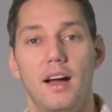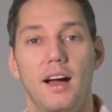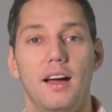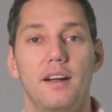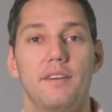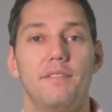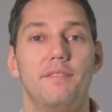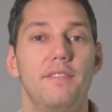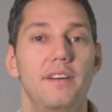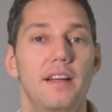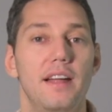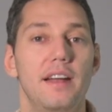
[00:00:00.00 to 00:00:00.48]

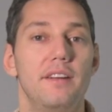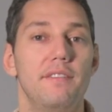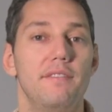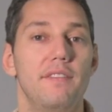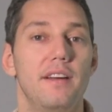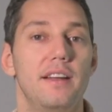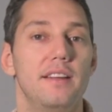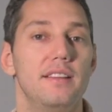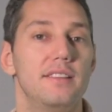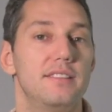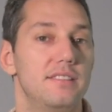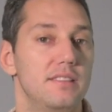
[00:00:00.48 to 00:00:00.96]
are
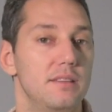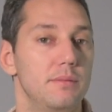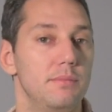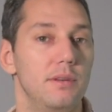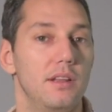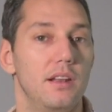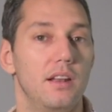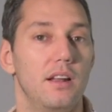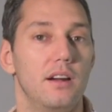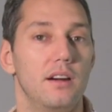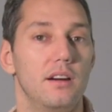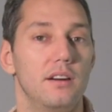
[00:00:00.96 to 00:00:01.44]
very
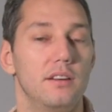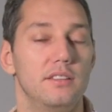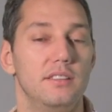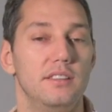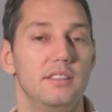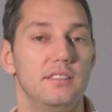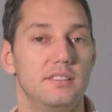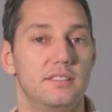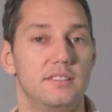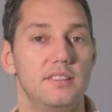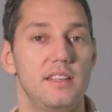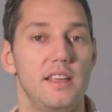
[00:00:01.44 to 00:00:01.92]
similar
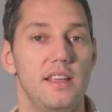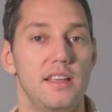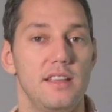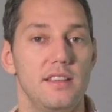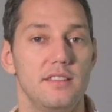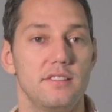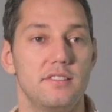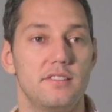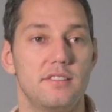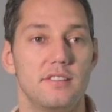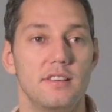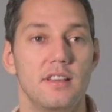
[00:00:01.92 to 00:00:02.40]
these
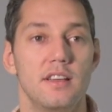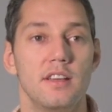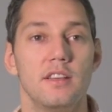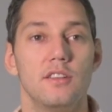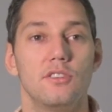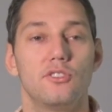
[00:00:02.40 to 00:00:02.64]
days.